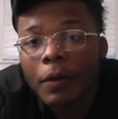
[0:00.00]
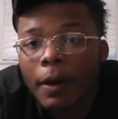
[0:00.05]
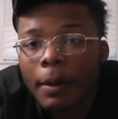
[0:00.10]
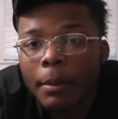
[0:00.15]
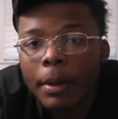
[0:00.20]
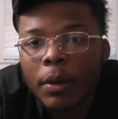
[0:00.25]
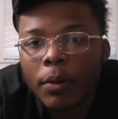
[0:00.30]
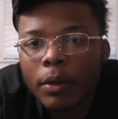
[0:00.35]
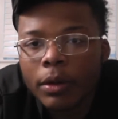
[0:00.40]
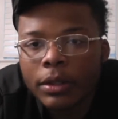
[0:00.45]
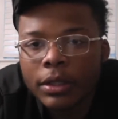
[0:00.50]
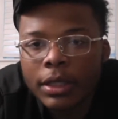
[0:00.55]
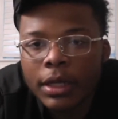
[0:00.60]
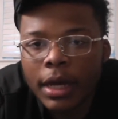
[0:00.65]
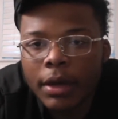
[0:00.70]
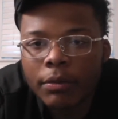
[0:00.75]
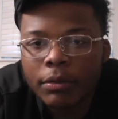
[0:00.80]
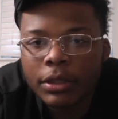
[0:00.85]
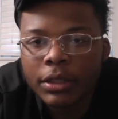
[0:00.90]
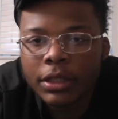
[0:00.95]
I mean, work
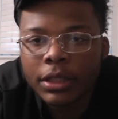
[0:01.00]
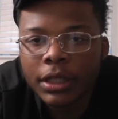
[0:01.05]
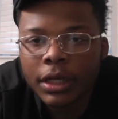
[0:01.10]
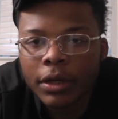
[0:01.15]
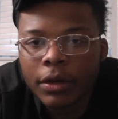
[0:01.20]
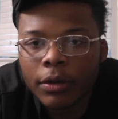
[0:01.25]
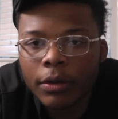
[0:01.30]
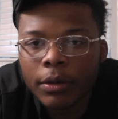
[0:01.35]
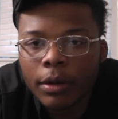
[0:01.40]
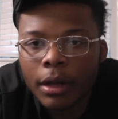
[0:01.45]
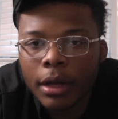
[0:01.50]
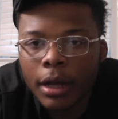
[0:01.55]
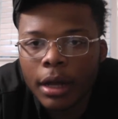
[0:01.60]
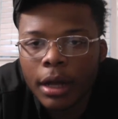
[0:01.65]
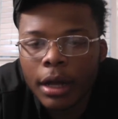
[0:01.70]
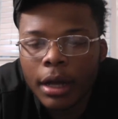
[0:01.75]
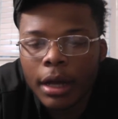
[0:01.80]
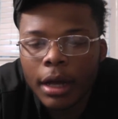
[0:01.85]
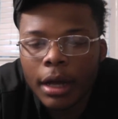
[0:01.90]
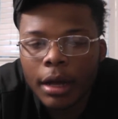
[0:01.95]
today was chill,
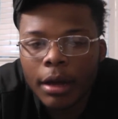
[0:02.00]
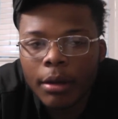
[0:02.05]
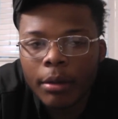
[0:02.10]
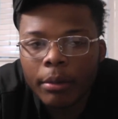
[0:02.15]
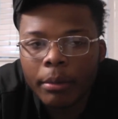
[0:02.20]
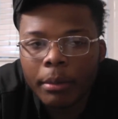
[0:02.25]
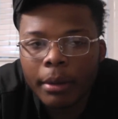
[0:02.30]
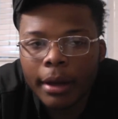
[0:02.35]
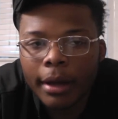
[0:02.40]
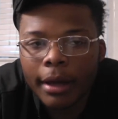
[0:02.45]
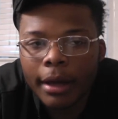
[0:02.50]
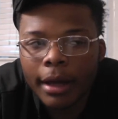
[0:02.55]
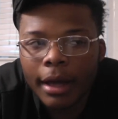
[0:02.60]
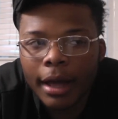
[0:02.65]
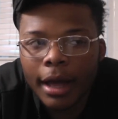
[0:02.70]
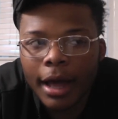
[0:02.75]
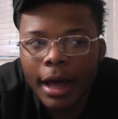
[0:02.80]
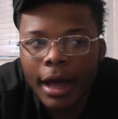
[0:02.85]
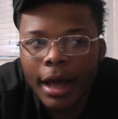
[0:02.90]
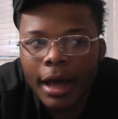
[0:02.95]
but
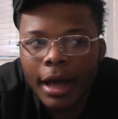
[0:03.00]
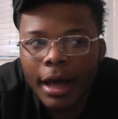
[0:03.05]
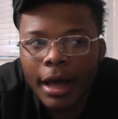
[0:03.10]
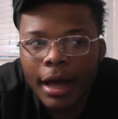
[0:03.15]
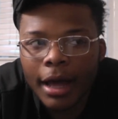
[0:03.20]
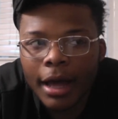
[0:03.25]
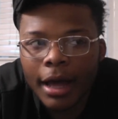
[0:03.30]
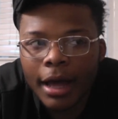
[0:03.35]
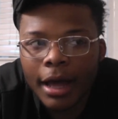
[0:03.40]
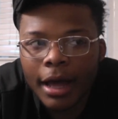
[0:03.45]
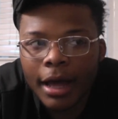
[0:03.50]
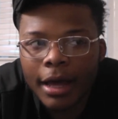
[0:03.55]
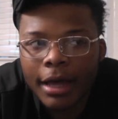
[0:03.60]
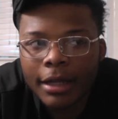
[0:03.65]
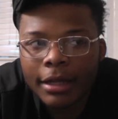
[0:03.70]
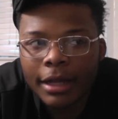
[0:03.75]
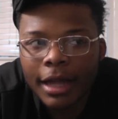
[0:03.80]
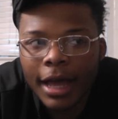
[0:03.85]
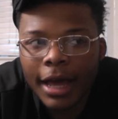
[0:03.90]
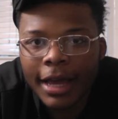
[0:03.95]

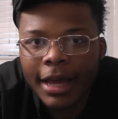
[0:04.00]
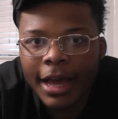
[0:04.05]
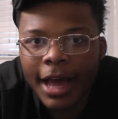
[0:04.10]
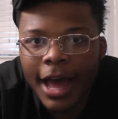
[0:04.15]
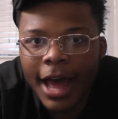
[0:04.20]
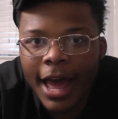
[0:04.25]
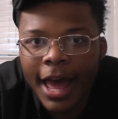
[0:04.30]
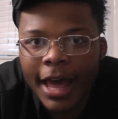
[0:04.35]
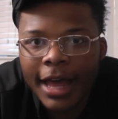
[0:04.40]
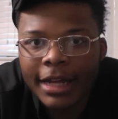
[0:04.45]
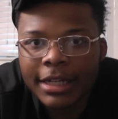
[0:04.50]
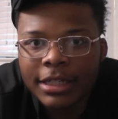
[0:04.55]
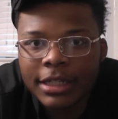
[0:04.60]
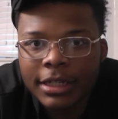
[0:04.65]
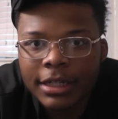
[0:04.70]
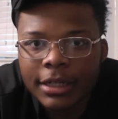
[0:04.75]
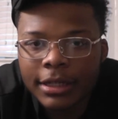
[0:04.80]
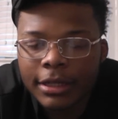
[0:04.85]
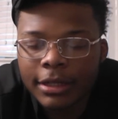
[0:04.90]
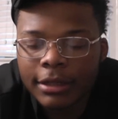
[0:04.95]
like, I had
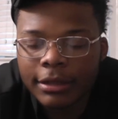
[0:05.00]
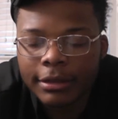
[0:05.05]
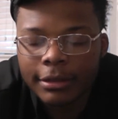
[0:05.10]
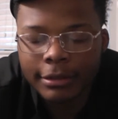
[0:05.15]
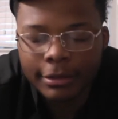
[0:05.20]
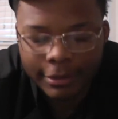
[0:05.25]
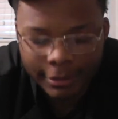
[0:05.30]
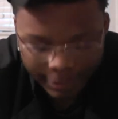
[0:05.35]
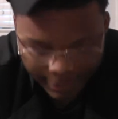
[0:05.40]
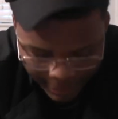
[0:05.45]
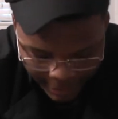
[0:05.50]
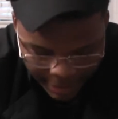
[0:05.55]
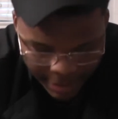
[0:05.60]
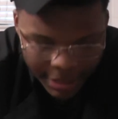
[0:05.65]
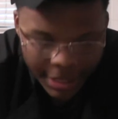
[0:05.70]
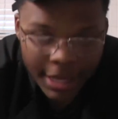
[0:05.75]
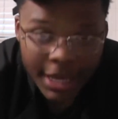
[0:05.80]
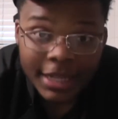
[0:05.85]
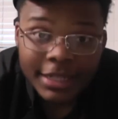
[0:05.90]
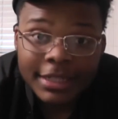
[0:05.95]
to,
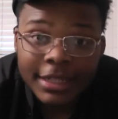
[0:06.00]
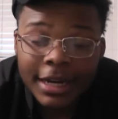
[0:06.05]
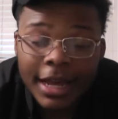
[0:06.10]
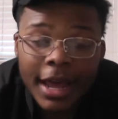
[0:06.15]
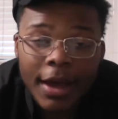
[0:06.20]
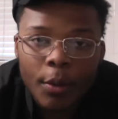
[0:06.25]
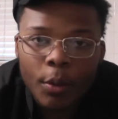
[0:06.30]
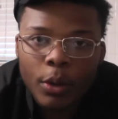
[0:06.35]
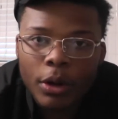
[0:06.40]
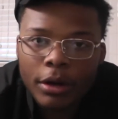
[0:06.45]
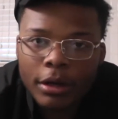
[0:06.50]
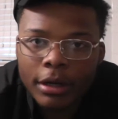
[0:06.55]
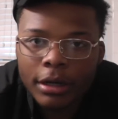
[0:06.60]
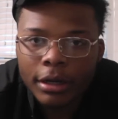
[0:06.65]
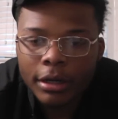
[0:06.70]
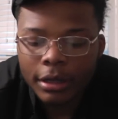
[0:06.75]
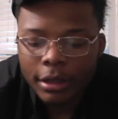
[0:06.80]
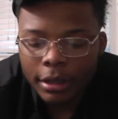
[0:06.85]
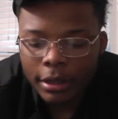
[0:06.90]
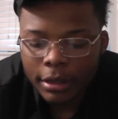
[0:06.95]
today at work,
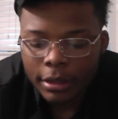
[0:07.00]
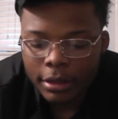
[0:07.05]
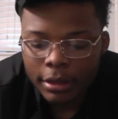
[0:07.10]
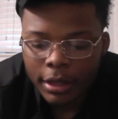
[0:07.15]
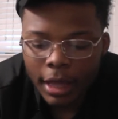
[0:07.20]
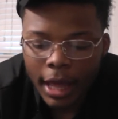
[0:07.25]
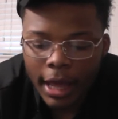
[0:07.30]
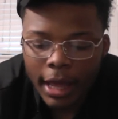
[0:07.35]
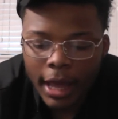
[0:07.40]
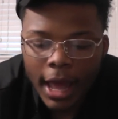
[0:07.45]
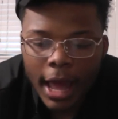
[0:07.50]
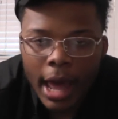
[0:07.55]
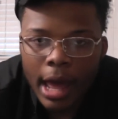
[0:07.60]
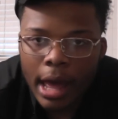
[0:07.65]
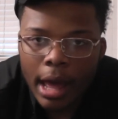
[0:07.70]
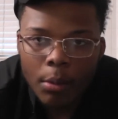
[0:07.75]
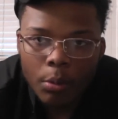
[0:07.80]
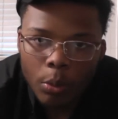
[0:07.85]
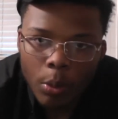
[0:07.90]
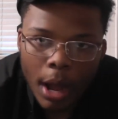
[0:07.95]
like,
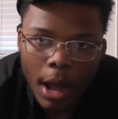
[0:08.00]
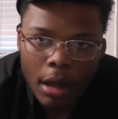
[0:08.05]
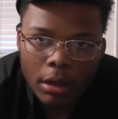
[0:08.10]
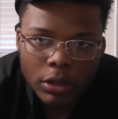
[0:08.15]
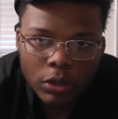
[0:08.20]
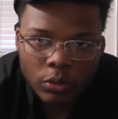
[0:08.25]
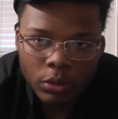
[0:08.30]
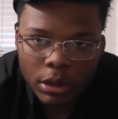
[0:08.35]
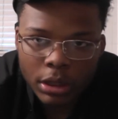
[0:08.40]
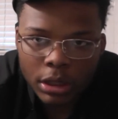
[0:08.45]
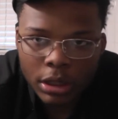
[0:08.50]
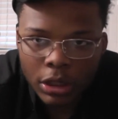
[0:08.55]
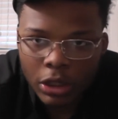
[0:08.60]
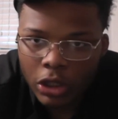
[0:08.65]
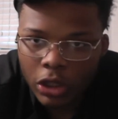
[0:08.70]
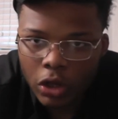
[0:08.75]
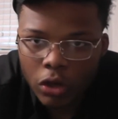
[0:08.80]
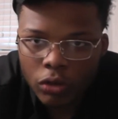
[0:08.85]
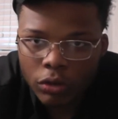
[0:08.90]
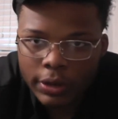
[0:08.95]
as we
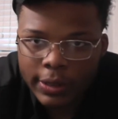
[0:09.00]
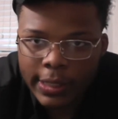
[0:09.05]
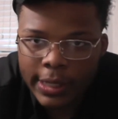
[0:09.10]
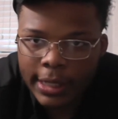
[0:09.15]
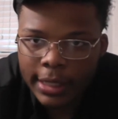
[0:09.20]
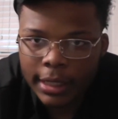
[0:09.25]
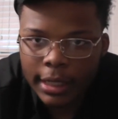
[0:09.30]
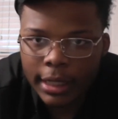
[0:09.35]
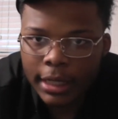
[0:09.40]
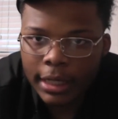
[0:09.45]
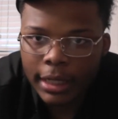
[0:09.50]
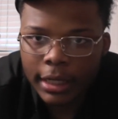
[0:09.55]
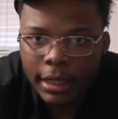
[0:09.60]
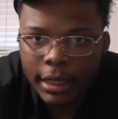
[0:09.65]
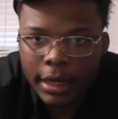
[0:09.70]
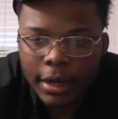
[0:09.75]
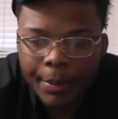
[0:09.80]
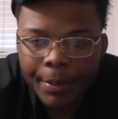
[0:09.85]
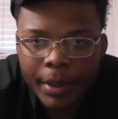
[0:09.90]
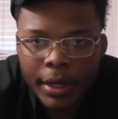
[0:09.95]
closing and
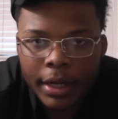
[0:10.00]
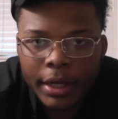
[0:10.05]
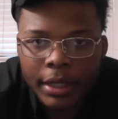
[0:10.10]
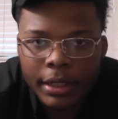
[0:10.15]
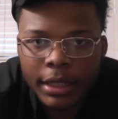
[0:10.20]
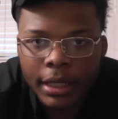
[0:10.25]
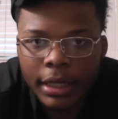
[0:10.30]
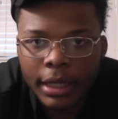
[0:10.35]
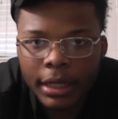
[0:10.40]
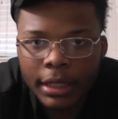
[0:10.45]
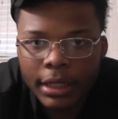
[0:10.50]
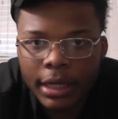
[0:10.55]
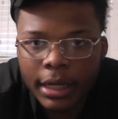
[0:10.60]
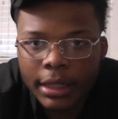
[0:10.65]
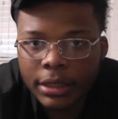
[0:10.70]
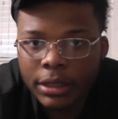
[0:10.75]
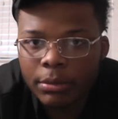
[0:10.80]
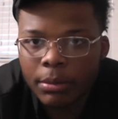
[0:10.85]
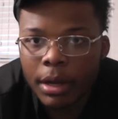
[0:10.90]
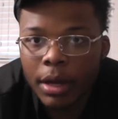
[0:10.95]
cleaning up and everything like
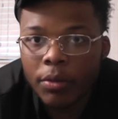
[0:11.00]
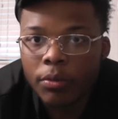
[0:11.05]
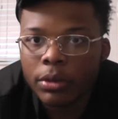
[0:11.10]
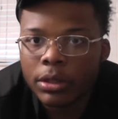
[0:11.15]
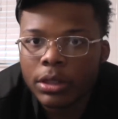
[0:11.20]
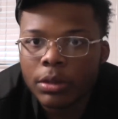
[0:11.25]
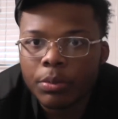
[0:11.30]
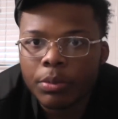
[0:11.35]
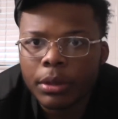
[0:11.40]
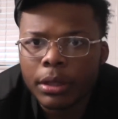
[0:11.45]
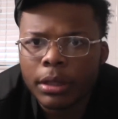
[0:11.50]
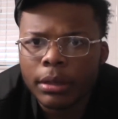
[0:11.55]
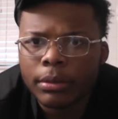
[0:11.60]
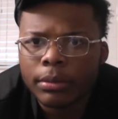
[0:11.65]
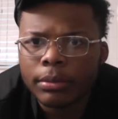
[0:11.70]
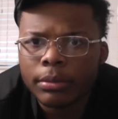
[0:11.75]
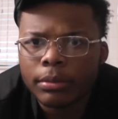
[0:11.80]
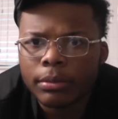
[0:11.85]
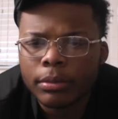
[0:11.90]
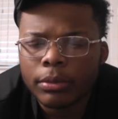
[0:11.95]
that, somebody wants to put a
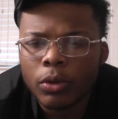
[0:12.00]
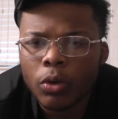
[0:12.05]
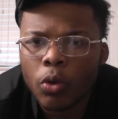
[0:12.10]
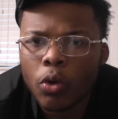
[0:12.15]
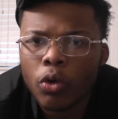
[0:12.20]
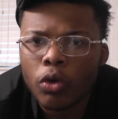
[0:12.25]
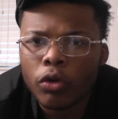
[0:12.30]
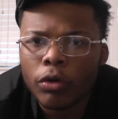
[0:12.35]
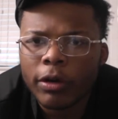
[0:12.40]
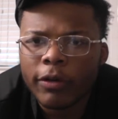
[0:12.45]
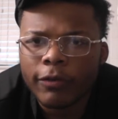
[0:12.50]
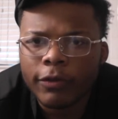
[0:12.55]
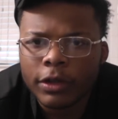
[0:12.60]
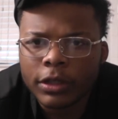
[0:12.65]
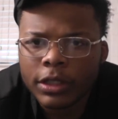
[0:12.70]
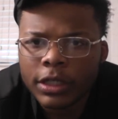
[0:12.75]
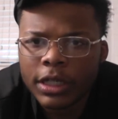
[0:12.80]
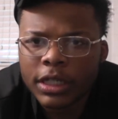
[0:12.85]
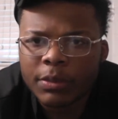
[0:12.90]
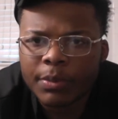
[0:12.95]
ordering for
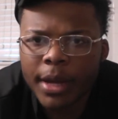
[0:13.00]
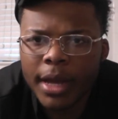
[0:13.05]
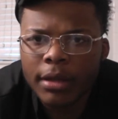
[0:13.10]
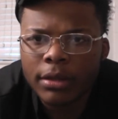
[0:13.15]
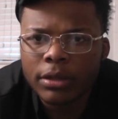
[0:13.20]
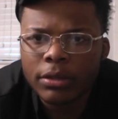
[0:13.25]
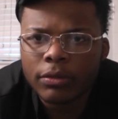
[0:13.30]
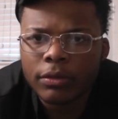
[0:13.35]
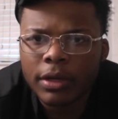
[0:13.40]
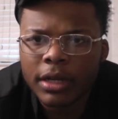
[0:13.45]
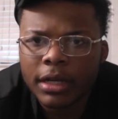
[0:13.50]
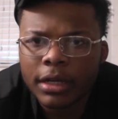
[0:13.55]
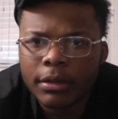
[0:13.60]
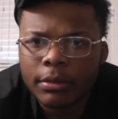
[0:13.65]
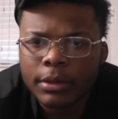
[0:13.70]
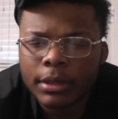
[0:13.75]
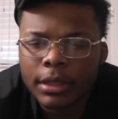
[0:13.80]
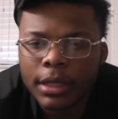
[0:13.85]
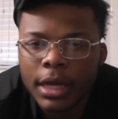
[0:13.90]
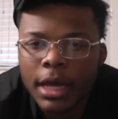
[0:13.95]
six pounds of
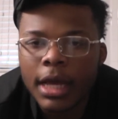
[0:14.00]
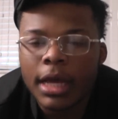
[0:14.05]
ribs.